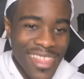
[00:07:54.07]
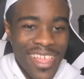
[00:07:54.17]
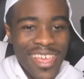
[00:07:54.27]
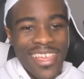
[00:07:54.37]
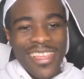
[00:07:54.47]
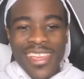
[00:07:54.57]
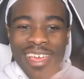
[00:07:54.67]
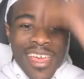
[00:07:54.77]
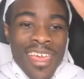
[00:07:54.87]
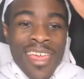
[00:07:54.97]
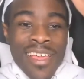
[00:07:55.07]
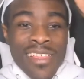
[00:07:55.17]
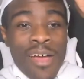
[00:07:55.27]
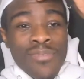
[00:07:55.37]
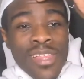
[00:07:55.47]
like
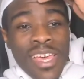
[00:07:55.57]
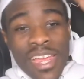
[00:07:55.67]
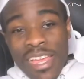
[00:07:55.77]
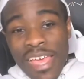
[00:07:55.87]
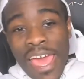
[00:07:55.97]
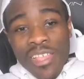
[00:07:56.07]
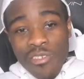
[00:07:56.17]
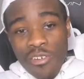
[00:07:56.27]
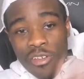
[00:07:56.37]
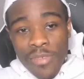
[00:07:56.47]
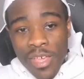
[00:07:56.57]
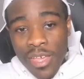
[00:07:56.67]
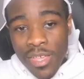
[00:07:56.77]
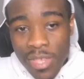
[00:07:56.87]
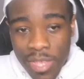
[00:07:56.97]
I'm glad I didn't act on it
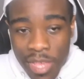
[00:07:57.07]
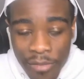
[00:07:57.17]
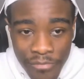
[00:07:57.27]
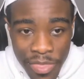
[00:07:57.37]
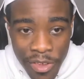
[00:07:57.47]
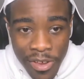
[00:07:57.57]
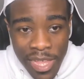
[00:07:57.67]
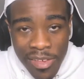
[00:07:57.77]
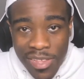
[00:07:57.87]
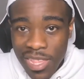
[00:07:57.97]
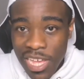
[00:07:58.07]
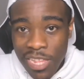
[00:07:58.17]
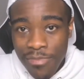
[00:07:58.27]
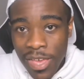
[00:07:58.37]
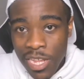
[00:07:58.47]
because turns out it's not
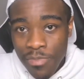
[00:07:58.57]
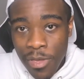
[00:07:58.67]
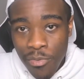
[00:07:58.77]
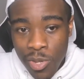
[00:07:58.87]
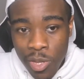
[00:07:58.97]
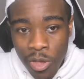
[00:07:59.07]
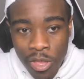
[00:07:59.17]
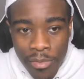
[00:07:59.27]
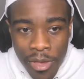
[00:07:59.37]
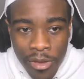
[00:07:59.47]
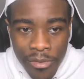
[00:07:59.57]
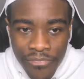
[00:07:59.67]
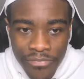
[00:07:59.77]
as bad as people was talking about.